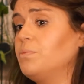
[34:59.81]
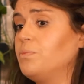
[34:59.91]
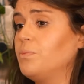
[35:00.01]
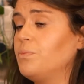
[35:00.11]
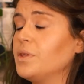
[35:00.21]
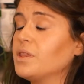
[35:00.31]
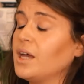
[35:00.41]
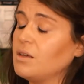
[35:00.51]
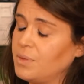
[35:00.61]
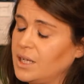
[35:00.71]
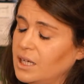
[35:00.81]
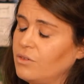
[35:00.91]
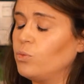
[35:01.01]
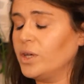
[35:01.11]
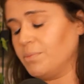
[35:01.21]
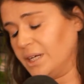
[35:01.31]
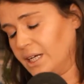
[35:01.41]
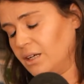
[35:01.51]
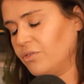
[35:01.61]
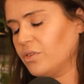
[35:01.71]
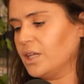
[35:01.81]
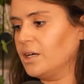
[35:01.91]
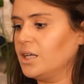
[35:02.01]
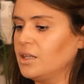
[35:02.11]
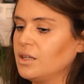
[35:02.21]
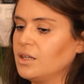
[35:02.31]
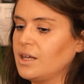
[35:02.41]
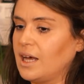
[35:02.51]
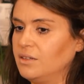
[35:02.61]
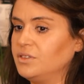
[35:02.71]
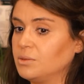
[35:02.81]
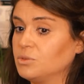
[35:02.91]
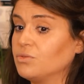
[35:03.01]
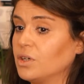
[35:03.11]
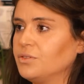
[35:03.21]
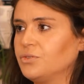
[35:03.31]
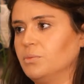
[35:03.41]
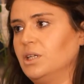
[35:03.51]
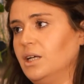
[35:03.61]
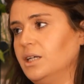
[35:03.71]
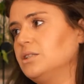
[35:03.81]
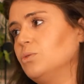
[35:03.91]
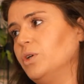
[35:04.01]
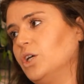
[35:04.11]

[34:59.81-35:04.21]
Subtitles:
believe that Aloism derives from the light, and we go to the